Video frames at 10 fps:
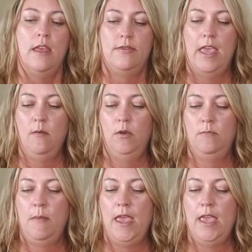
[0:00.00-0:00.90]
They would
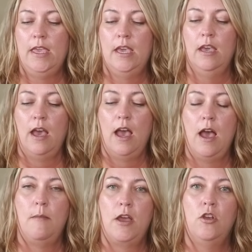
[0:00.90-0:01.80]
make
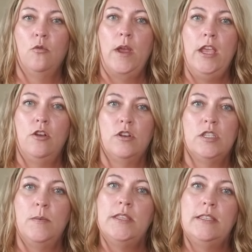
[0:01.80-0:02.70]
a great
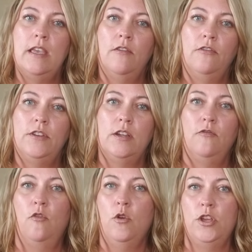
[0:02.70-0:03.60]
Christmas gift
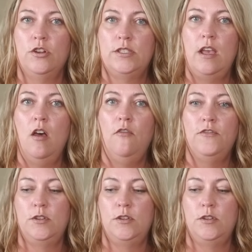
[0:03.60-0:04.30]
for yourself.